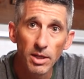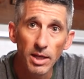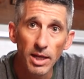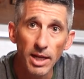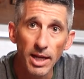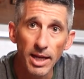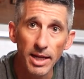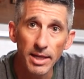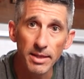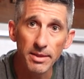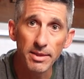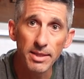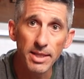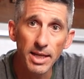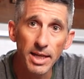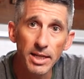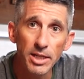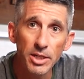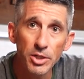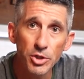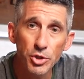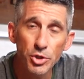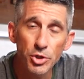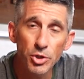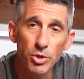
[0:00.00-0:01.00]
and then
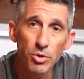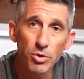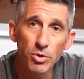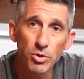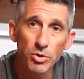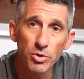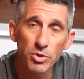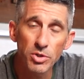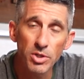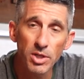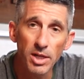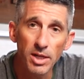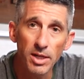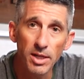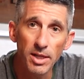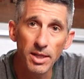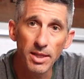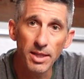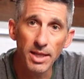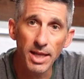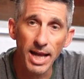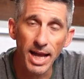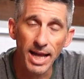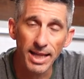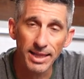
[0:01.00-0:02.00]
it shows
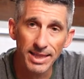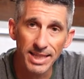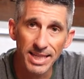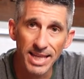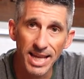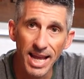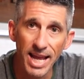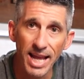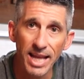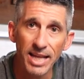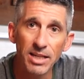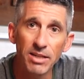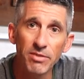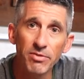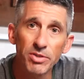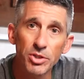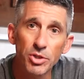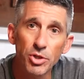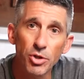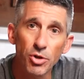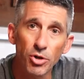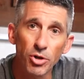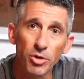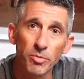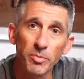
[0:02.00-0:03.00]
at the end of a
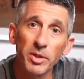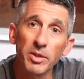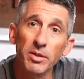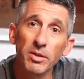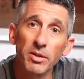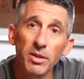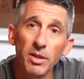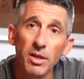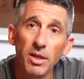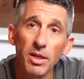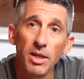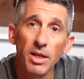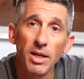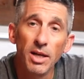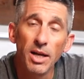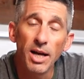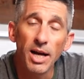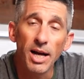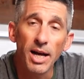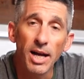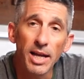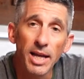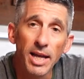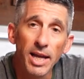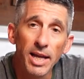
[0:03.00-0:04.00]
tournament.
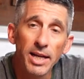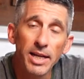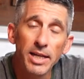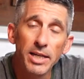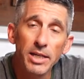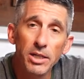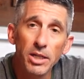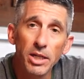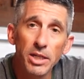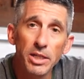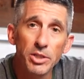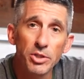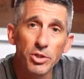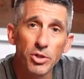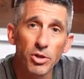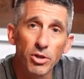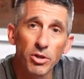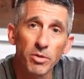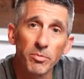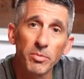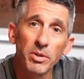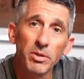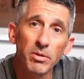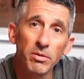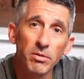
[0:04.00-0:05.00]
I had a night
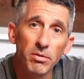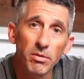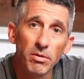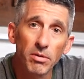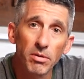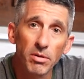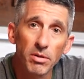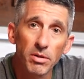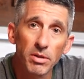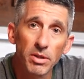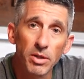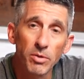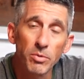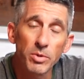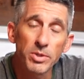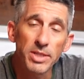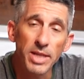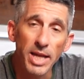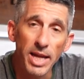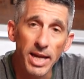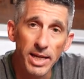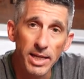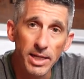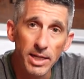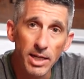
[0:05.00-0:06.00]
tournament that was
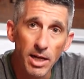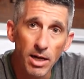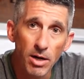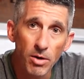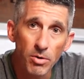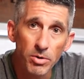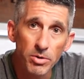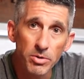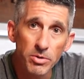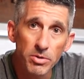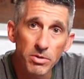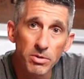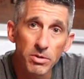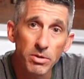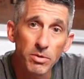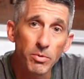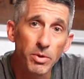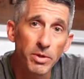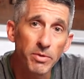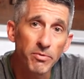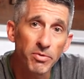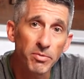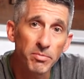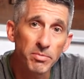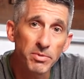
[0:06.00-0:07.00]
8 hours. It
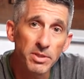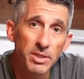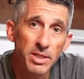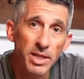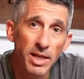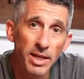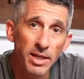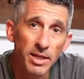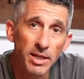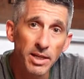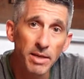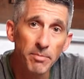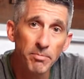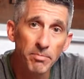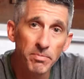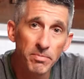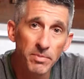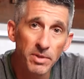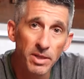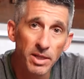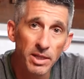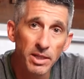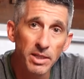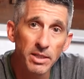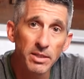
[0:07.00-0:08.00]
went from 10 at
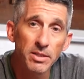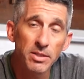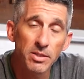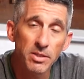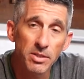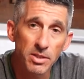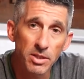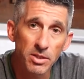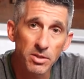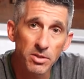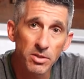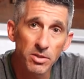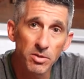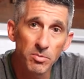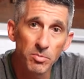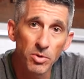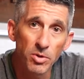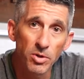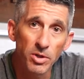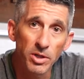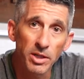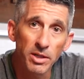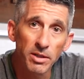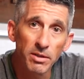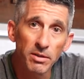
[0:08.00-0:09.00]
night to 6 in the
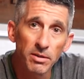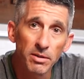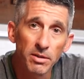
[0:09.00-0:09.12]
morning,